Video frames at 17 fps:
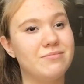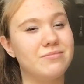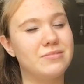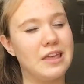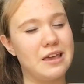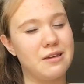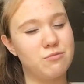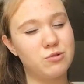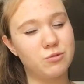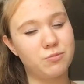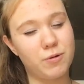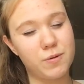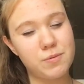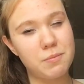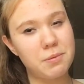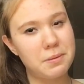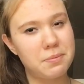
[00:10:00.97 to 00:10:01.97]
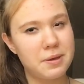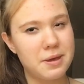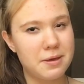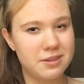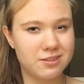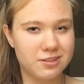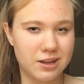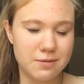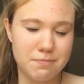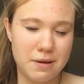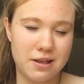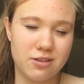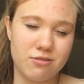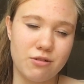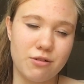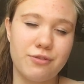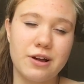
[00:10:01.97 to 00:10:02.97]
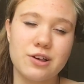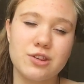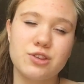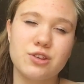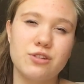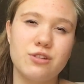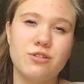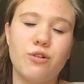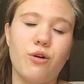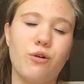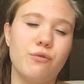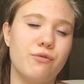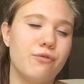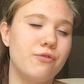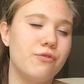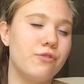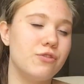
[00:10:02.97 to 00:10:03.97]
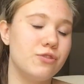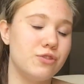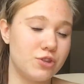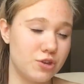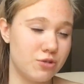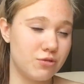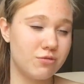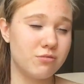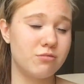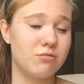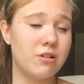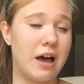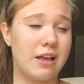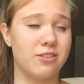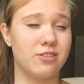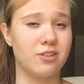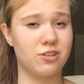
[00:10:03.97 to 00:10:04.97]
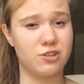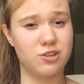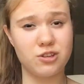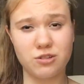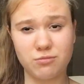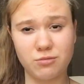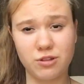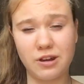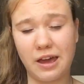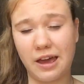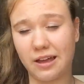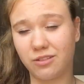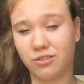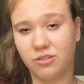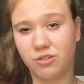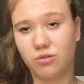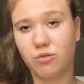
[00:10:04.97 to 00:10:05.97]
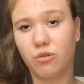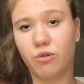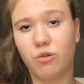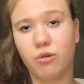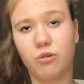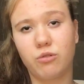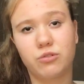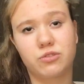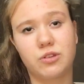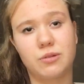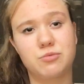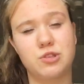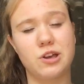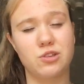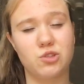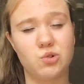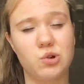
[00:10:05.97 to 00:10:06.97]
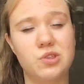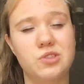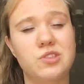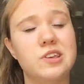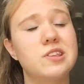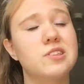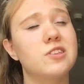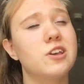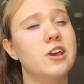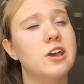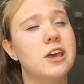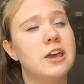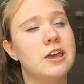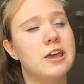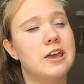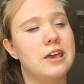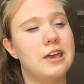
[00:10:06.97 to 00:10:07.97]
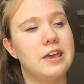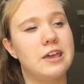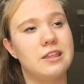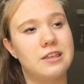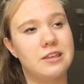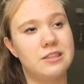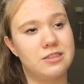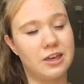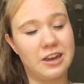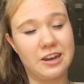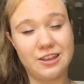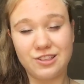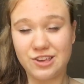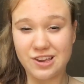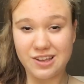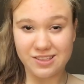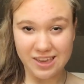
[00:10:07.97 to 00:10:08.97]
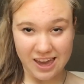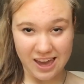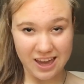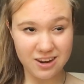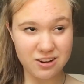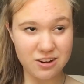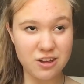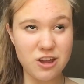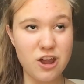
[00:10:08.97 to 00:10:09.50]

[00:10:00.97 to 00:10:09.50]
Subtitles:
They will probably be a slight better reflection of you as a human and your subject choices than in year 10,